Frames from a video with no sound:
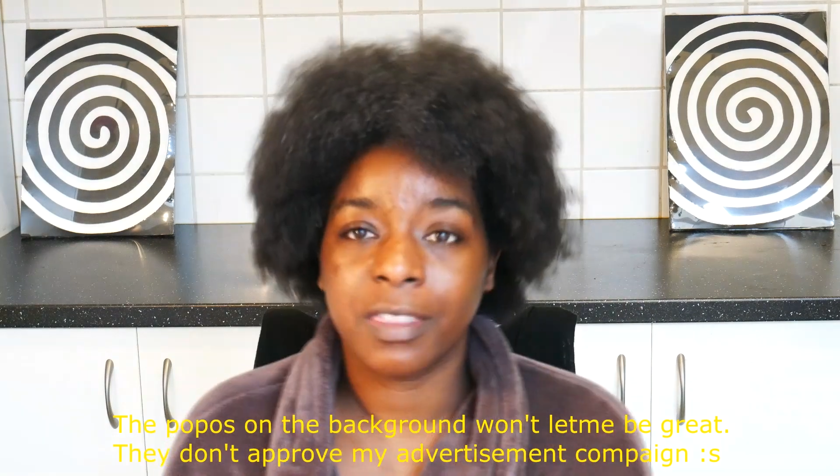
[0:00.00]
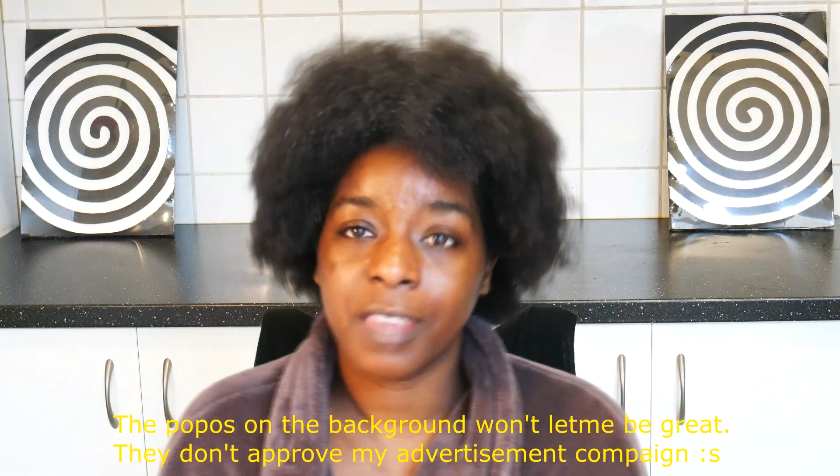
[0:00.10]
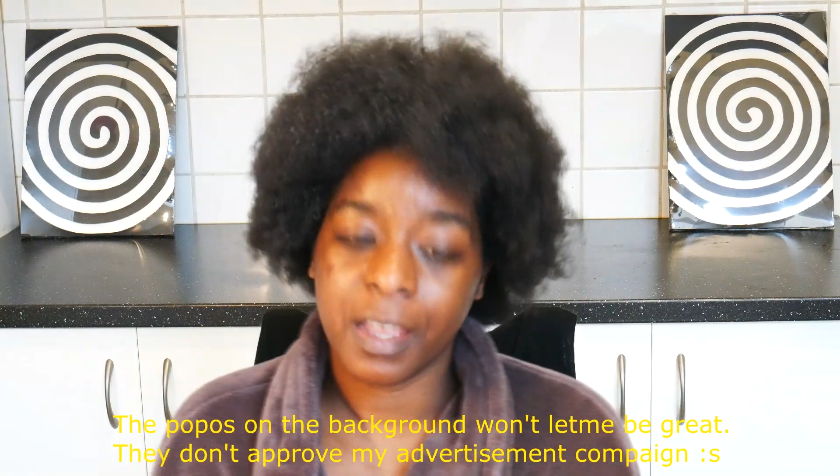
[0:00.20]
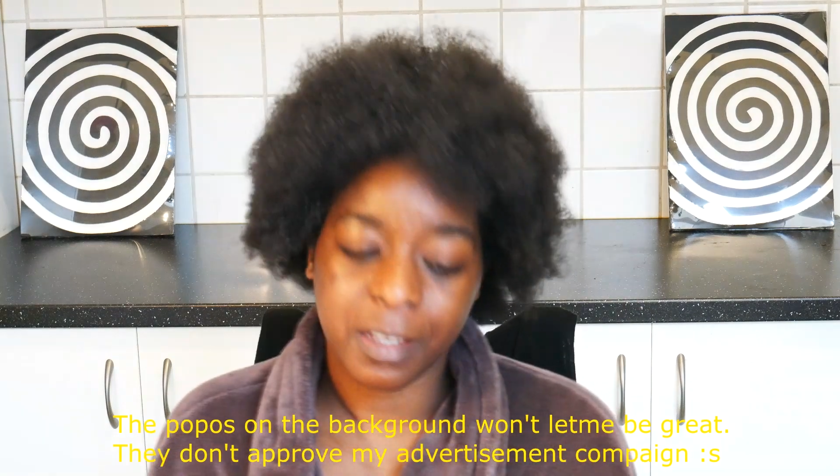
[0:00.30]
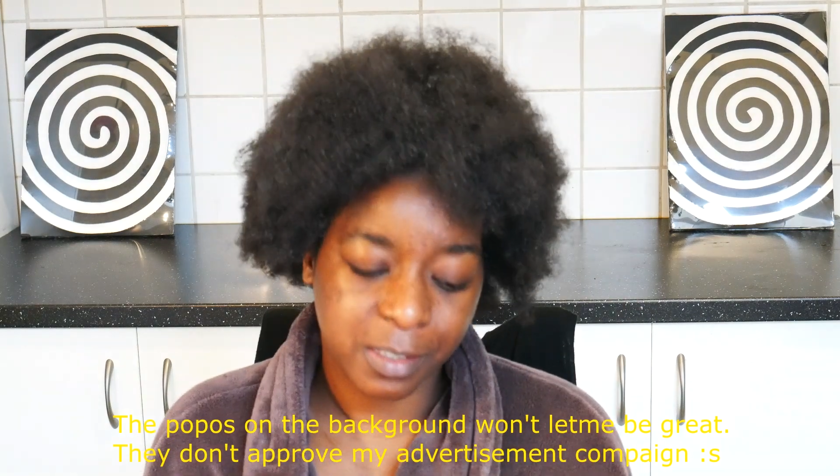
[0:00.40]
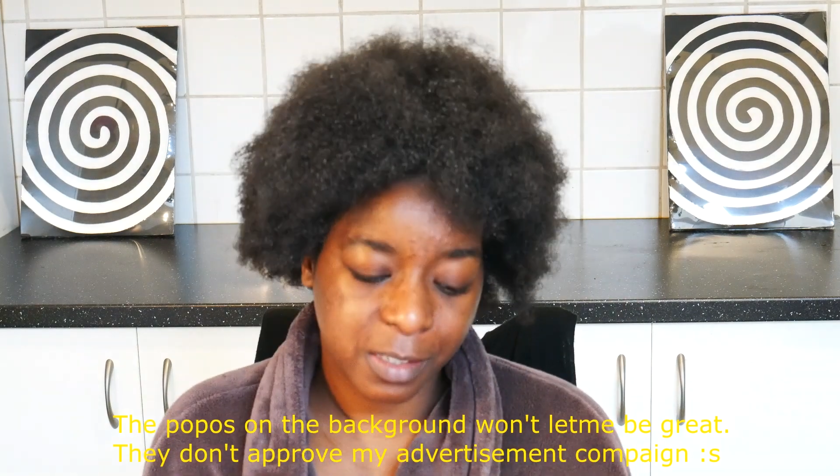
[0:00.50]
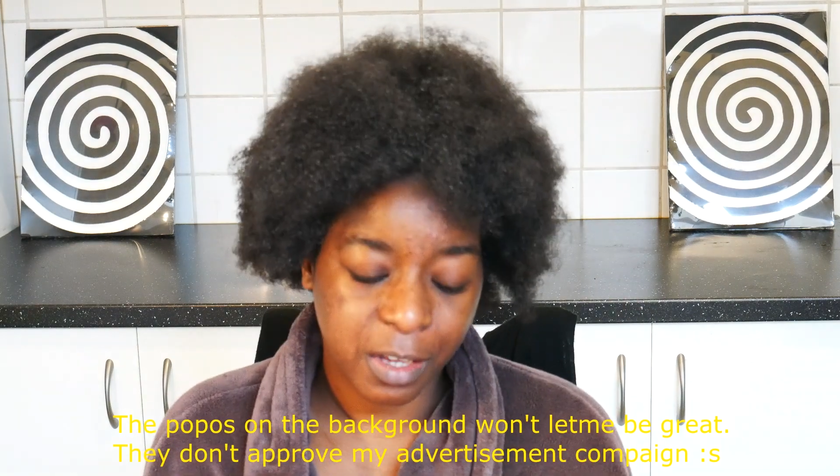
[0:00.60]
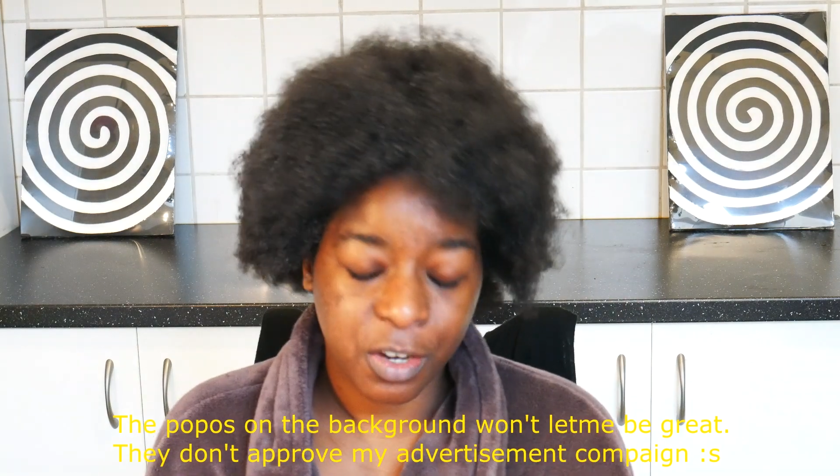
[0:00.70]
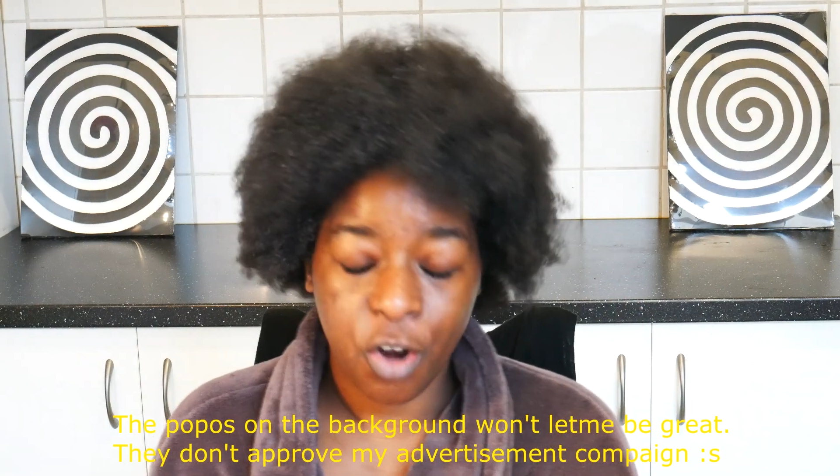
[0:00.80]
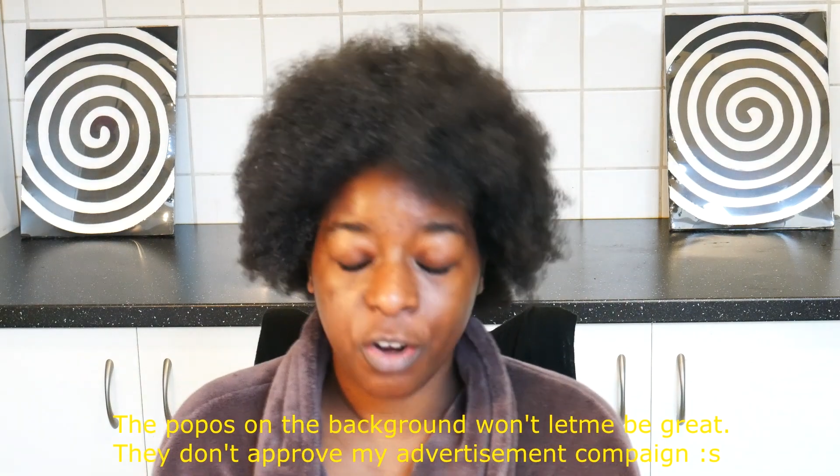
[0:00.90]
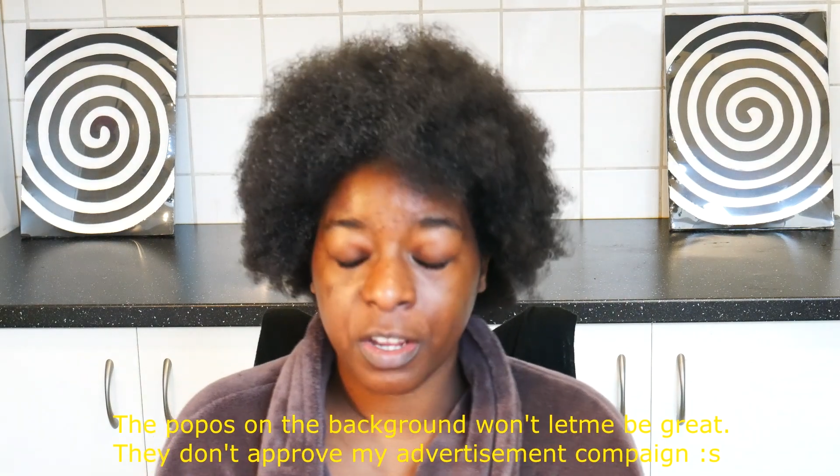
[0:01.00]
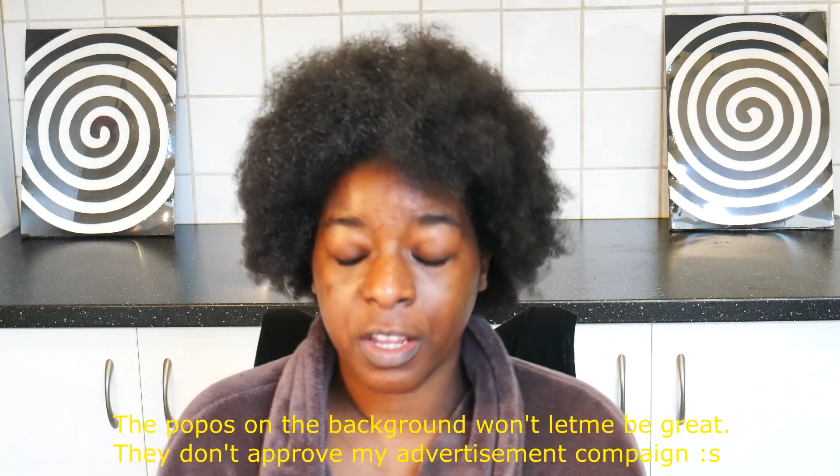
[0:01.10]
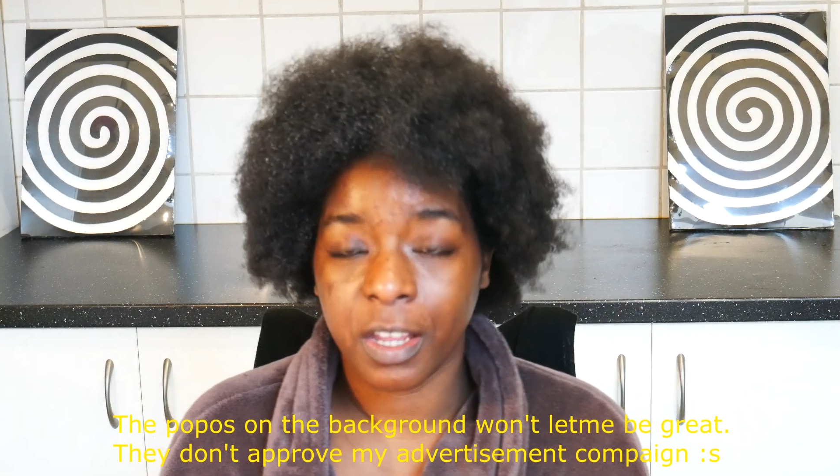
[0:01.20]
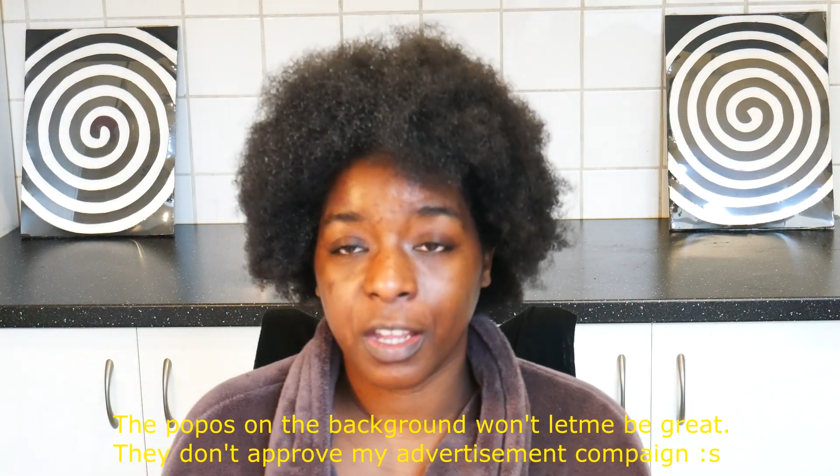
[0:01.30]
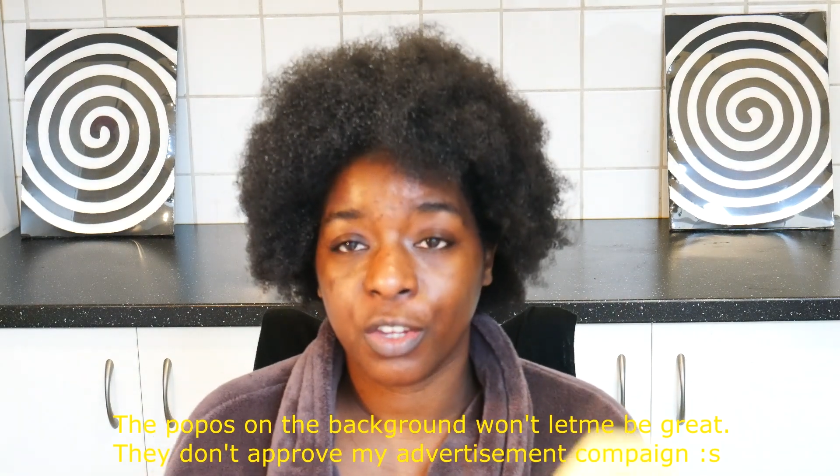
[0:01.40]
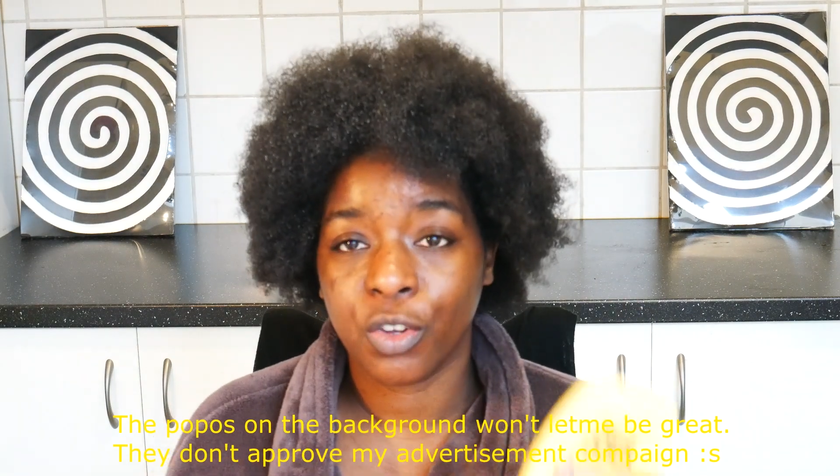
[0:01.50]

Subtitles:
Thanks, Garnier.